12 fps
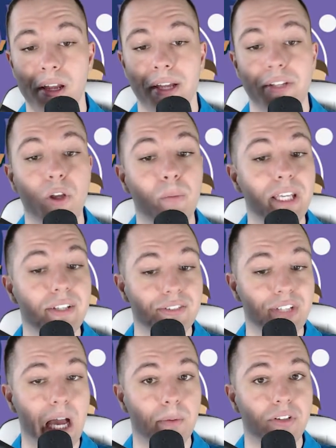You'll be
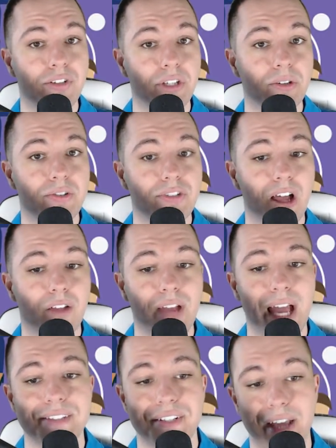establishing yourself
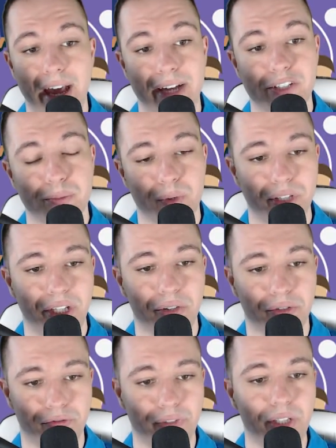as an expert in your
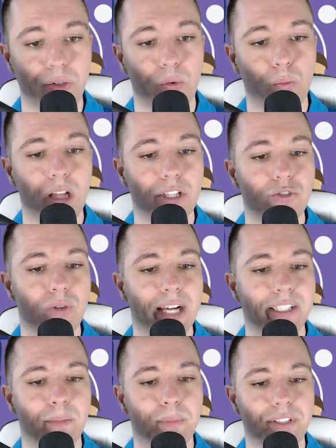field while
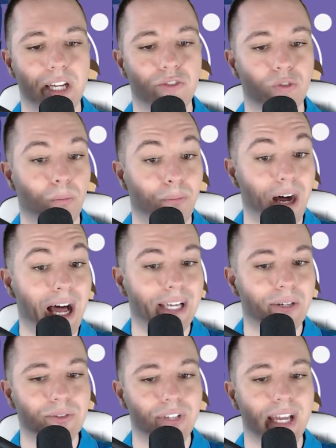attracting potential
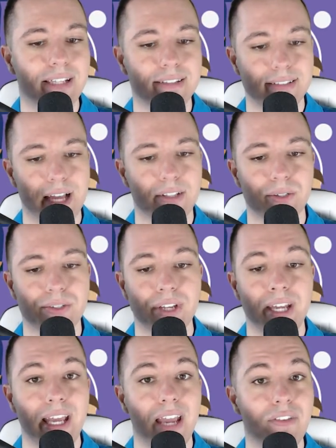buyers and sellers
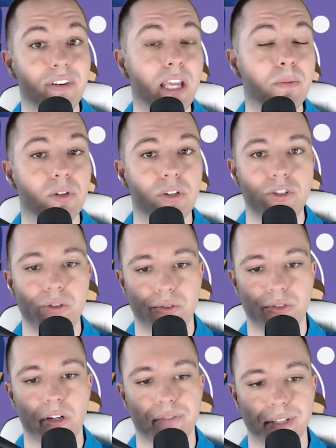in the neighborhoods you
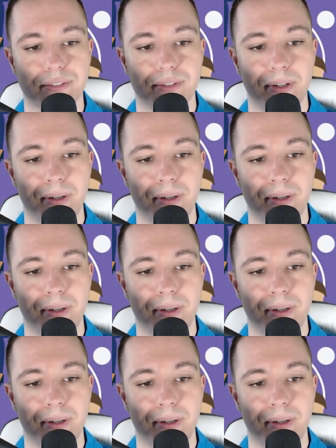service.